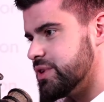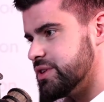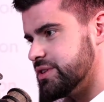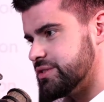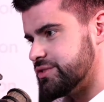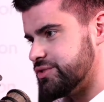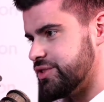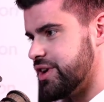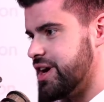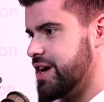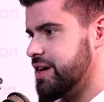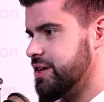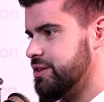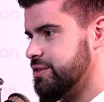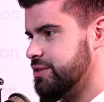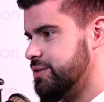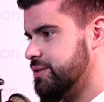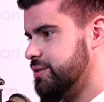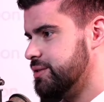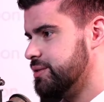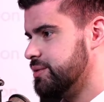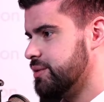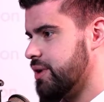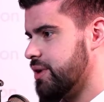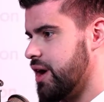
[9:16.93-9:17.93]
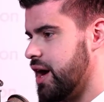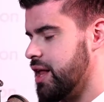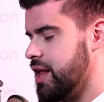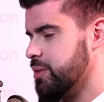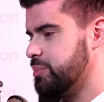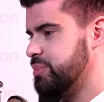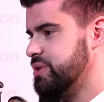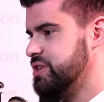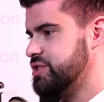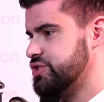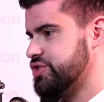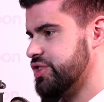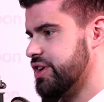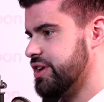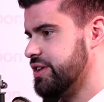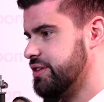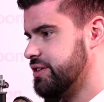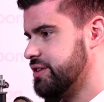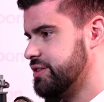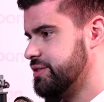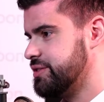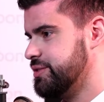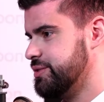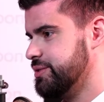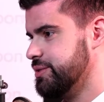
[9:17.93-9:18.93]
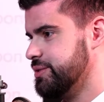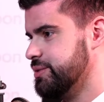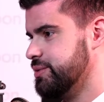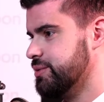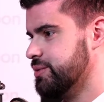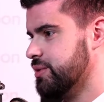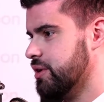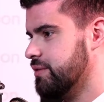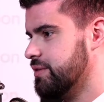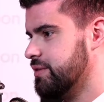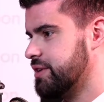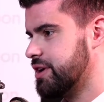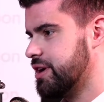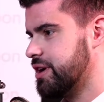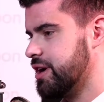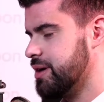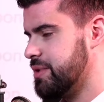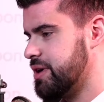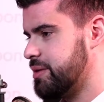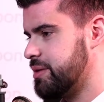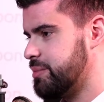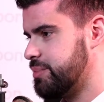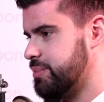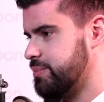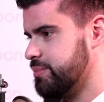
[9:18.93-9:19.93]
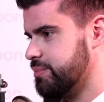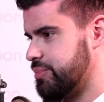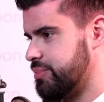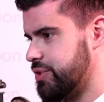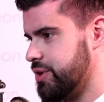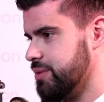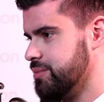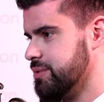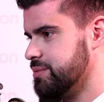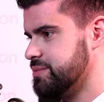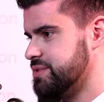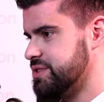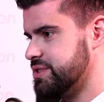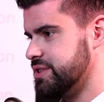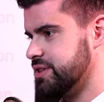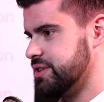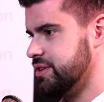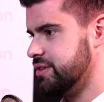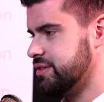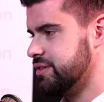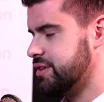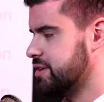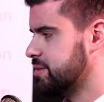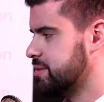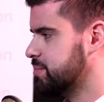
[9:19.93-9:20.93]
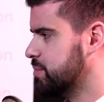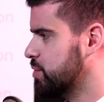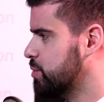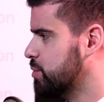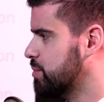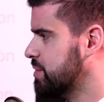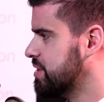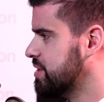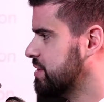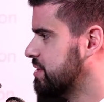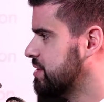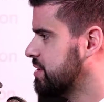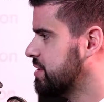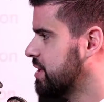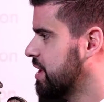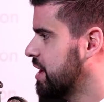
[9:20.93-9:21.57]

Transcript: trying to help each other to overcome our problems in that moment,